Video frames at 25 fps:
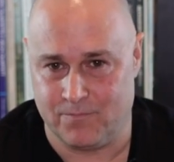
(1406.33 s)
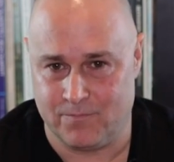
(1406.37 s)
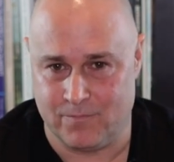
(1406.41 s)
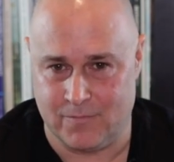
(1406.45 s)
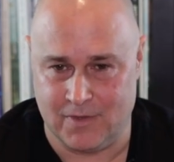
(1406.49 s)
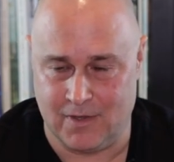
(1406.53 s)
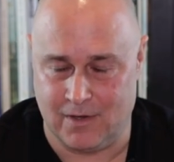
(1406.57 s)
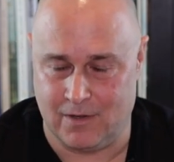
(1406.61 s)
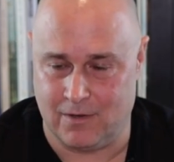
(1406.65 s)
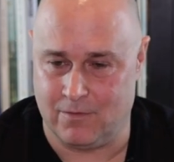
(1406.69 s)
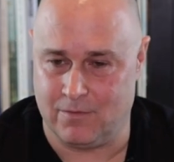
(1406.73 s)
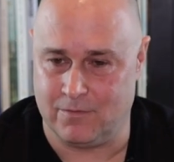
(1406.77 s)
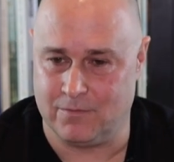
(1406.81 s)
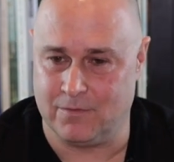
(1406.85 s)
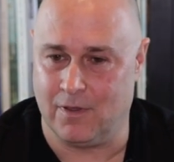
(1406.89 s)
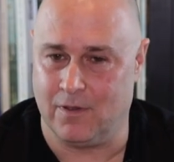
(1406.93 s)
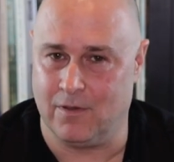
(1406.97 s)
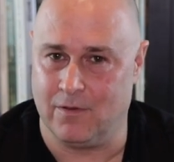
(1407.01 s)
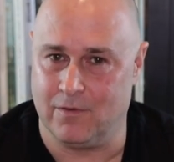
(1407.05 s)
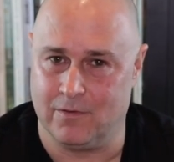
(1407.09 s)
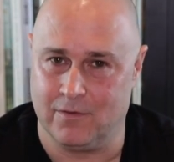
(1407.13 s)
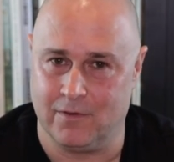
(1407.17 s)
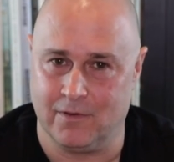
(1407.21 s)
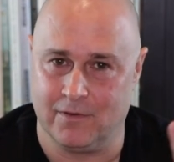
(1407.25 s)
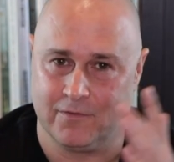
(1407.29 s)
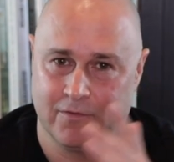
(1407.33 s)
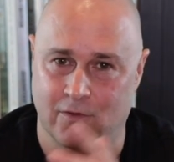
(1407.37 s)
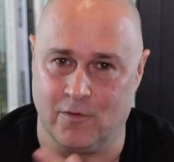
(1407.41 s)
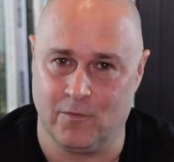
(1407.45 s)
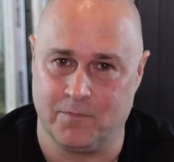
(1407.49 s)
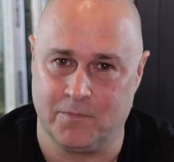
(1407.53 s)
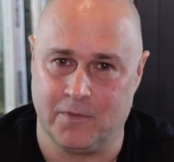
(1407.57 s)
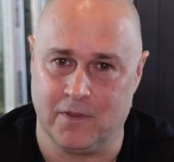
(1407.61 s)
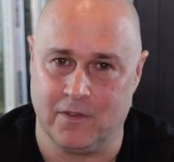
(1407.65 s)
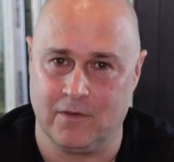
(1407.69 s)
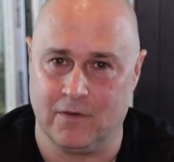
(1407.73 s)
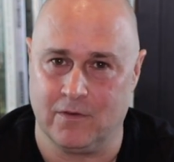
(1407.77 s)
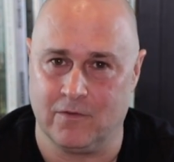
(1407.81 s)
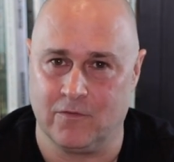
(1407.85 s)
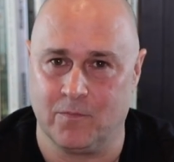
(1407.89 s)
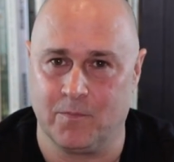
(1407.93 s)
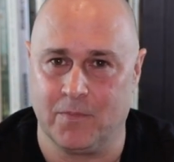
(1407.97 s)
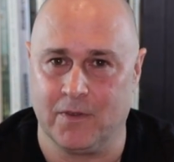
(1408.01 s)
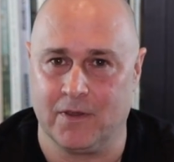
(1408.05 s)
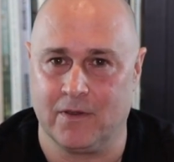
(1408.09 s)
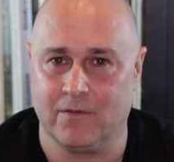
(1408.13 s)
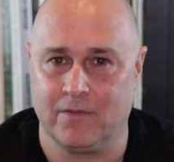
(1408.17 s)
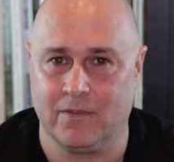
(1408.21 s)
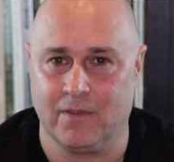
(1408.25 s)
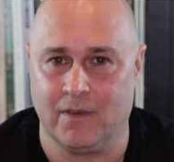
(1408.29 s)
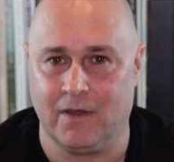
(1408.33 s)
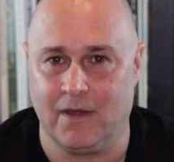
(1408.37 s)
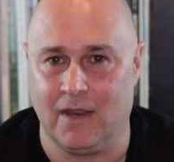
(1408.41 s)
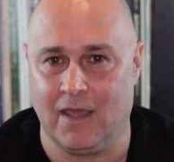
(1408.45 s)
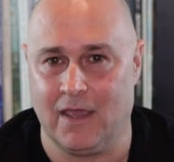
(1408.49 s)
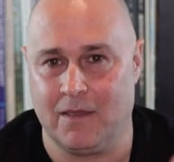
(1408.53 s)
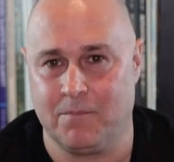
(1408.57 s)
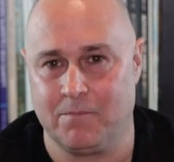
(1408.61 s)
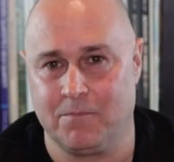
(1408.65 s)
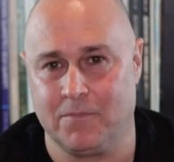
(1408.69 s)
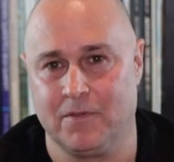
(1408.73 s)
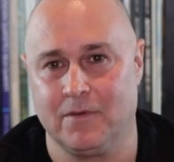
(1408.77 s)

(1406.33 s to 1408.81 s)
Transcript: you know, no, let's hope that it's bigger than that.